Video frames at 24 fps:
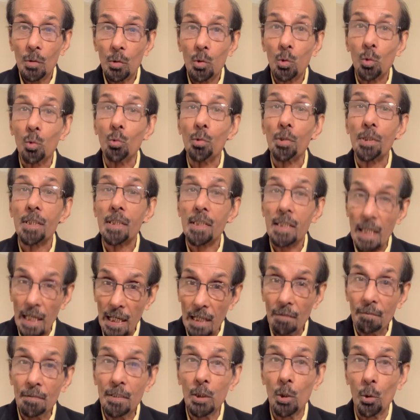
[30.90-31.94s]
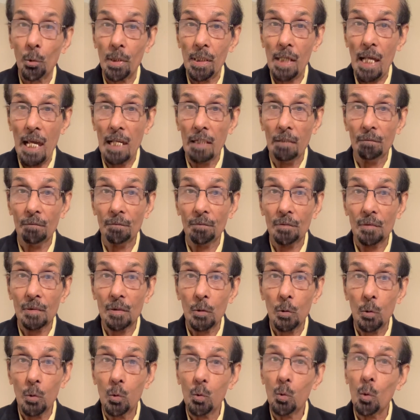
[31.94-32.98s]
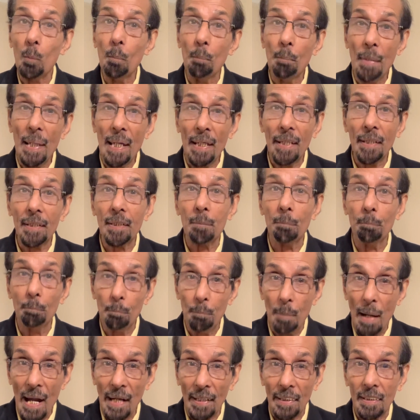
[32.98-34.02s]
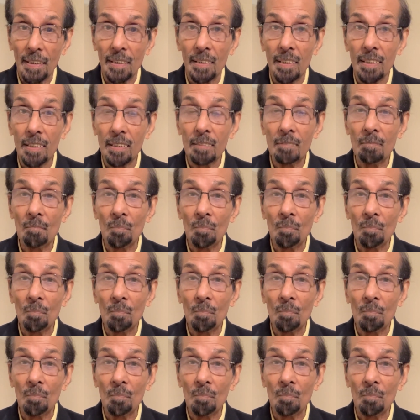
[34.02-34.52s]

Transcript: to save your life, to make it better,